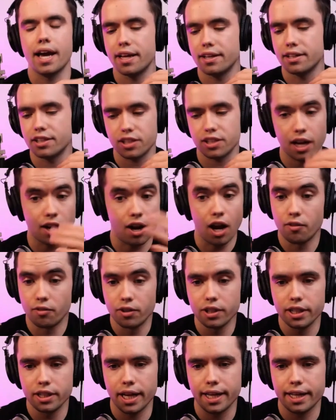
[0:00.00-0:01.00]
and just I, I,
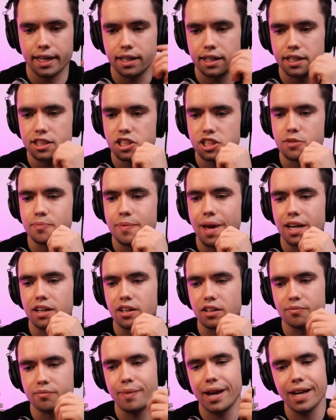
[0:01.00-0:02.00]
really like it. It's just a
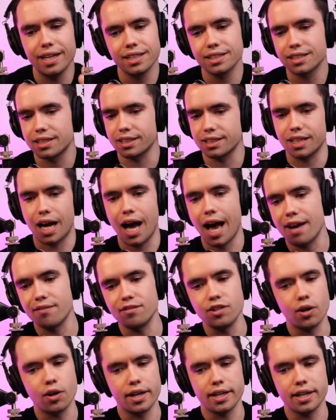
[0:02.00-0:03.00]
matter of maintenance things. I
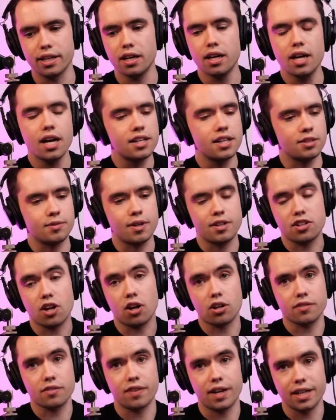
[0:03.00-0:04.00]
have no idea. Sometimes
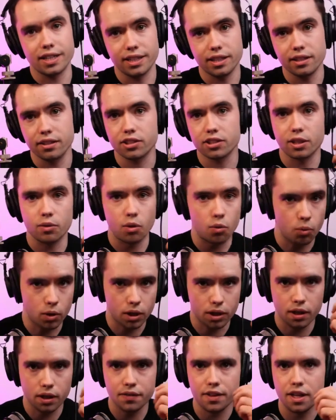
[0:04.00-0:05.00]
it's hard to find dealers that will
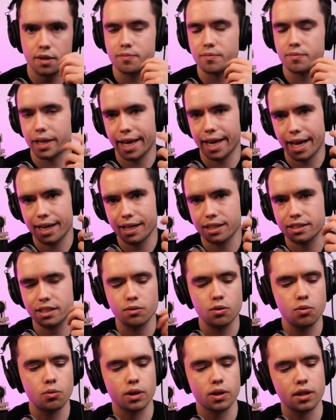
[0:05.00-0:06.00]
work on them, mechanics
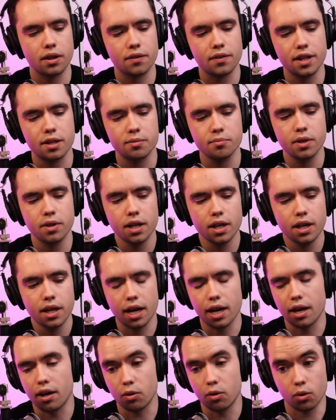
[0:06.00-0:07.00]
that will work on them,
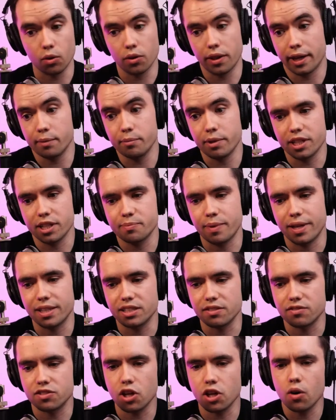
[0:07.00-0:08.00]
uh, or they can be
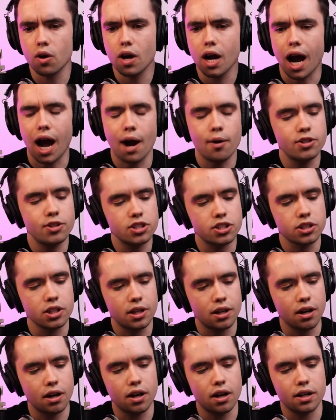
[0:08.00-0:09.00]
expensive. So I would just
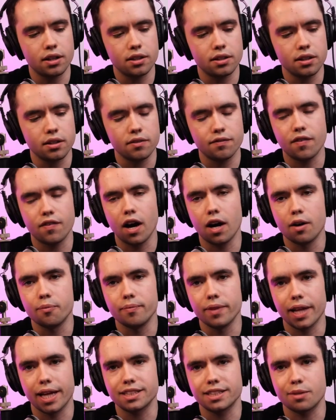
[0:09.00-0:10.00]
look on
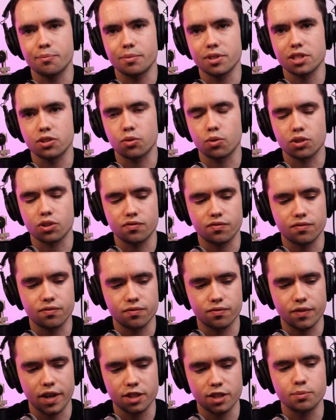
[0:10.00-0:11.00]
um, landscape business course
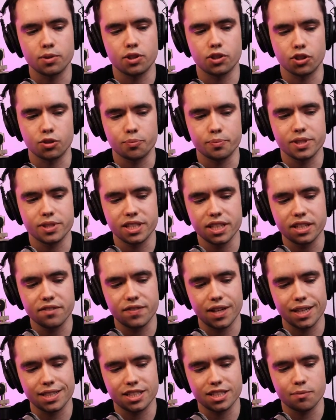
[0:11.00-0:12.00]
Facebook group, see
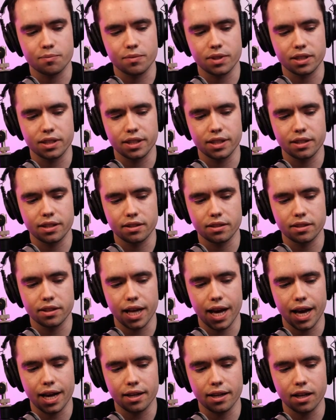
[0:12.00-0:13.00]
if that's something
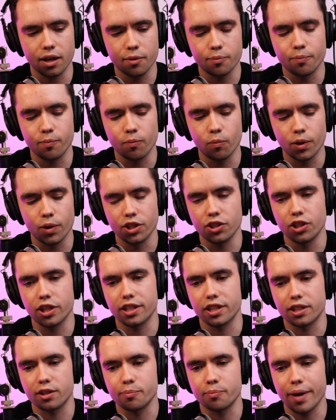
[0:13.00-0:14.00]
that uh, when you
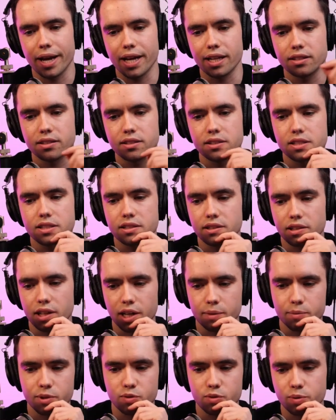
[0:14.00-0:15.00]
look at their debates,
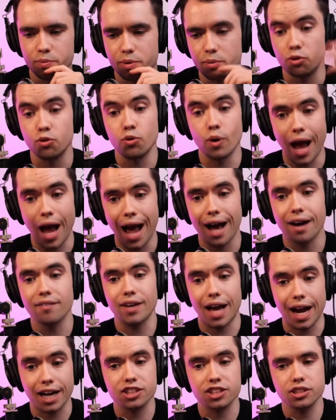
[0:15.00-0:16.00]
kind of between people who
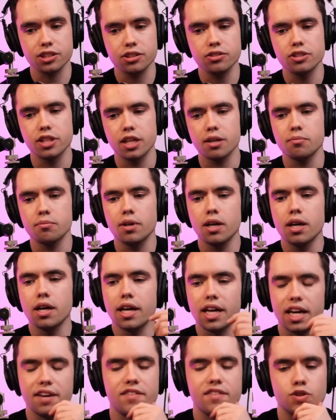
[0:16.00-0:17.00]
have actually used them,
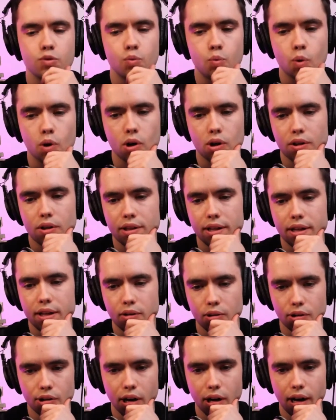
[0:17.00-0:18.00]
if it's worth
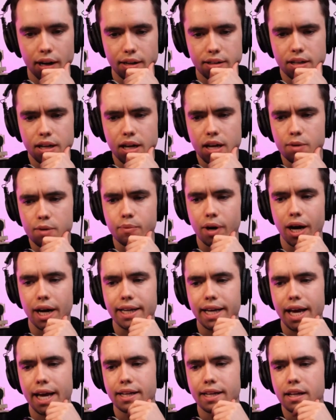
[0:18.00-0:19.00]
it or not.
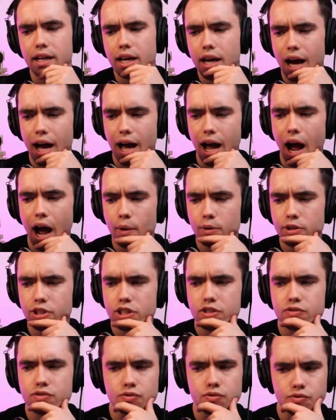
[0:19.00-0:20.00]
But again, I, I
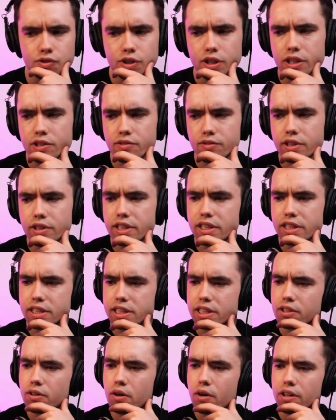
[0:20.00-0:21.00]
would just really, really
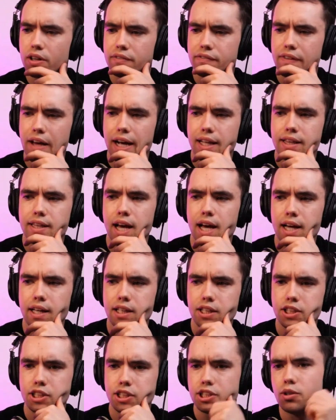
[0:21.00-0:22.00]
zero on the fact
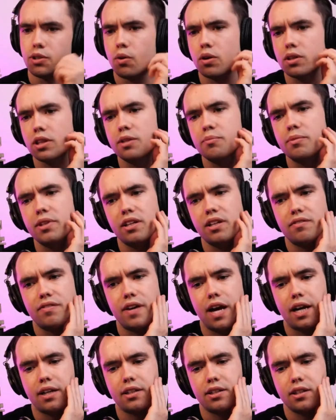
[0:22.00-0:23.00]
that your limiting
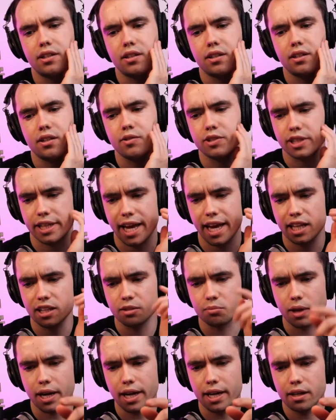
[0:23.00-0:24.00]
factor was it
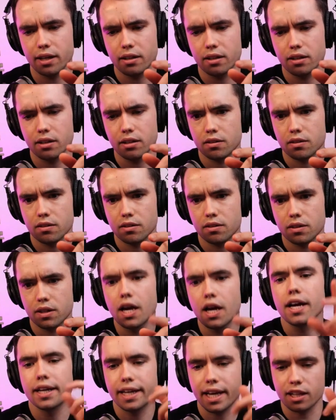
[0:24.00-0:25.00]
Caleb, right? Yes,
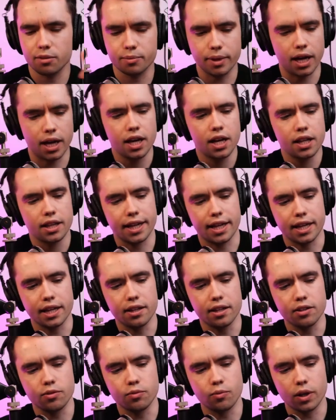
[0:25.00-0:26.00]
sir. Caleb, yeah, like
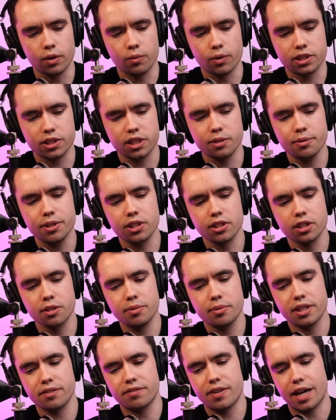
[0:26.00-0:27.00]
it, what, what's going to be your
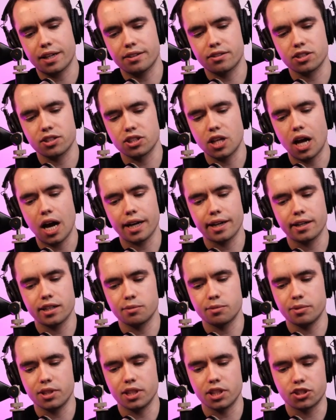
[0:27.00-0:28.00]
limiting factor is not
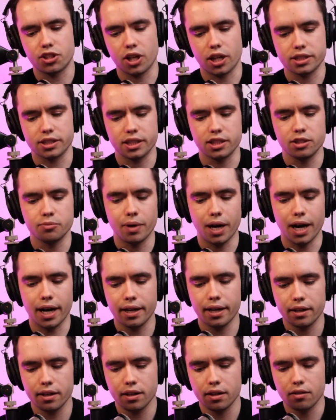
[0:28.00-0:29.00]
going to be the trucks that you
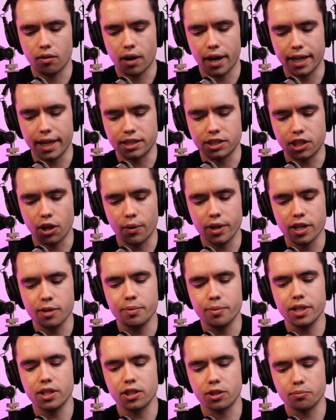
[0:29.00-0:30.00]
buy right? It's
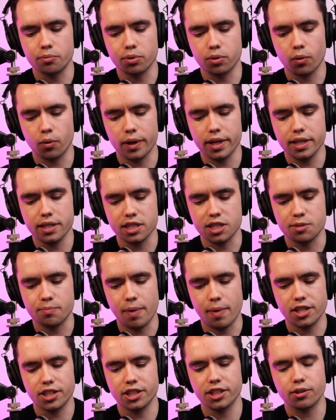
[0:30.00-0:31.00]
going to be your employees,
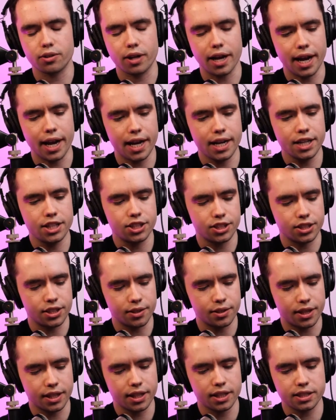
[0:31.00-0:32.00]
especially your age.
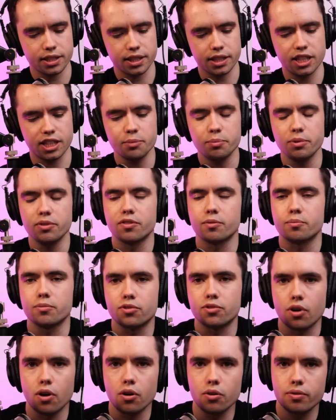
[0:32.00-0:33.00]
The thing that's going to keep you
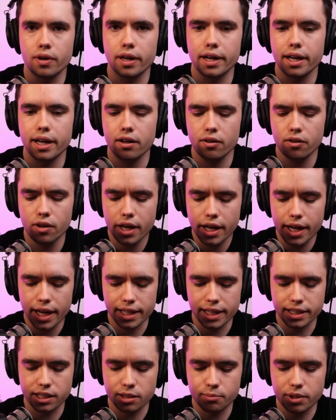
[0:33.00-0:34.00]
from growth right now
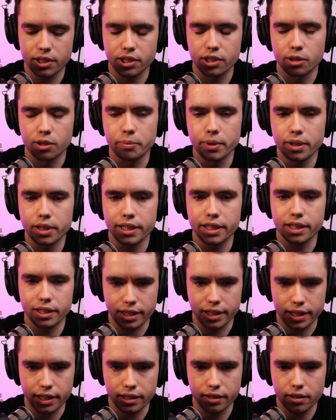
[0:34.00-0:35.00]
is going to be your ability
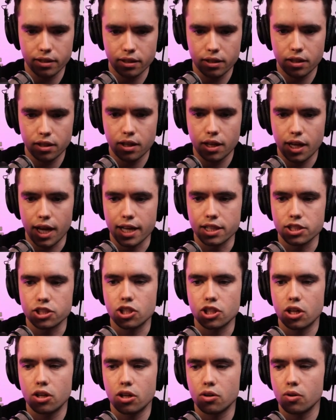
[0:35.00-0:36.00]
to lead,
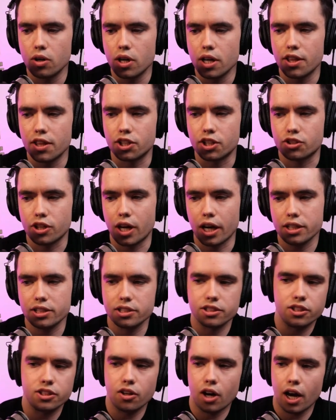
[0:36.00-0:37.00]
and so the
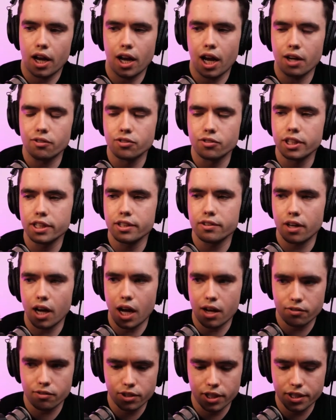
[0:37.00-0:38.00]
trucks, you know, I, I, really,
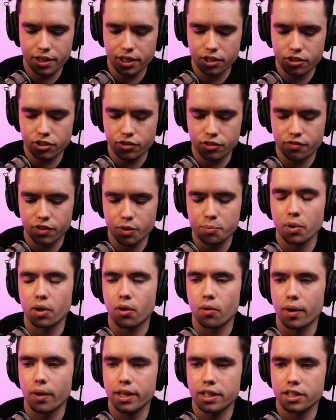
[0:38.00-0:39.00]
I really think you should flip
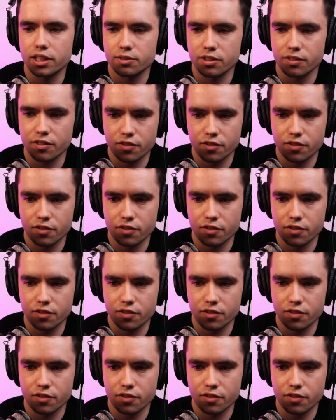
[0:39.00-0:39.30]
a coin in